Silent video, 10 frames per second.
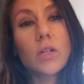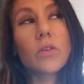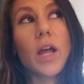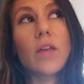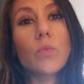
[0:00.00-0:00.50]

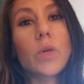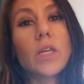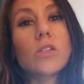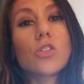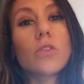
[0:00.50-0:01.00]
right,
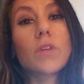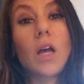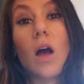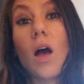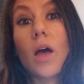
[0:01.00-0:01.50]
we serve a
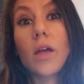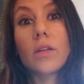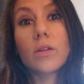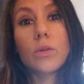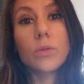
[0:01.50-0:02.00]

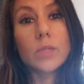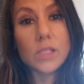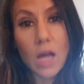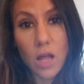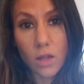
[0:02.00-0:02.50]
God who is
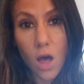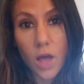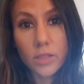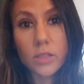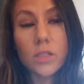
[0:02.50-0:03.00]
not
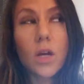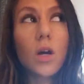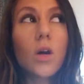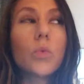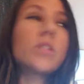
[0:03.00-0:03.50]
lost.
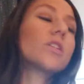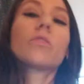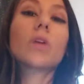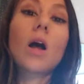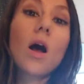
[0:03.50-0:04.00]
We
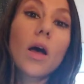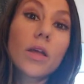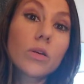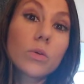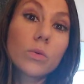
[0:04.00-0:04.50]
serve a
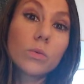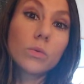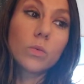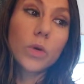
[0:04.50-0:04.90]
God who